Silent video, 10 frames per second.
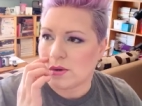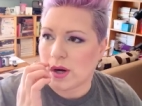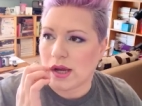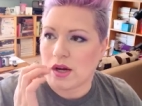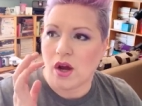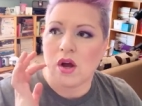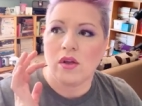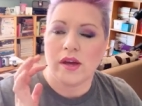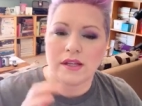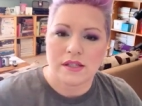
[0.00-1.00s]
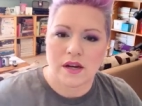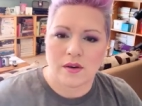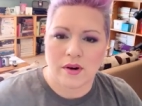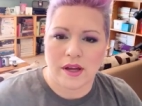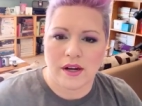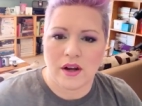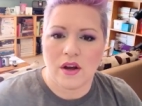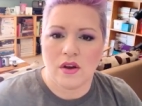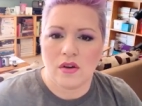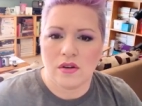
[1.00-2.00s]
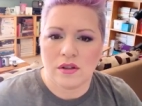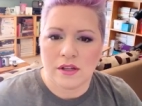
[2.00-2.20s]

right. Oh, that's not right. Oh,